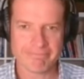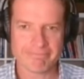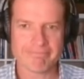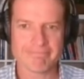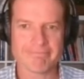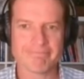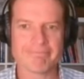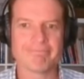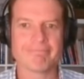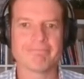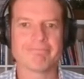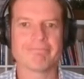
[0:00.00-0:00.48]

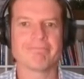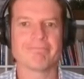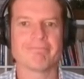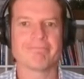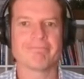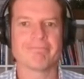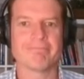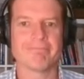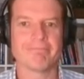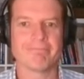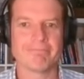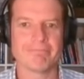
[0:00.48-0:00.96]

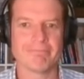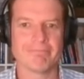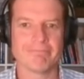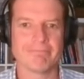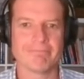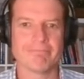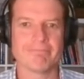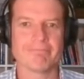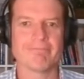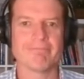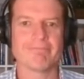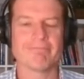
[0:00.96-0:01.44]

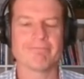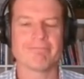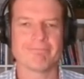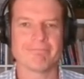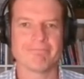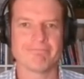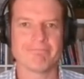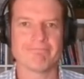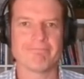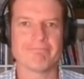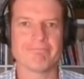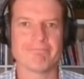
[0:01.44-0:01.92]

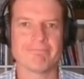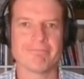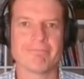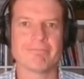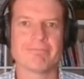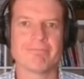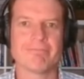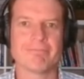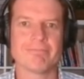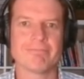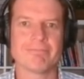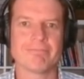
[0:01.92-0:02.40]

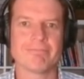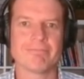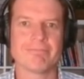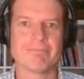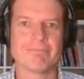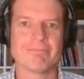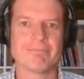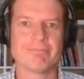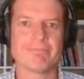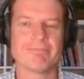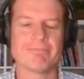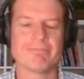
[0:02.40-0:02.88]

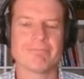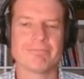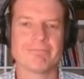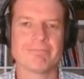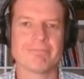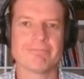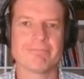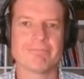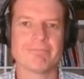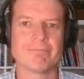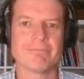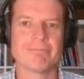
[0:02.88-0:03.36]

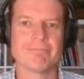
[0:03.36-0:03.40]
This person isn't speaking.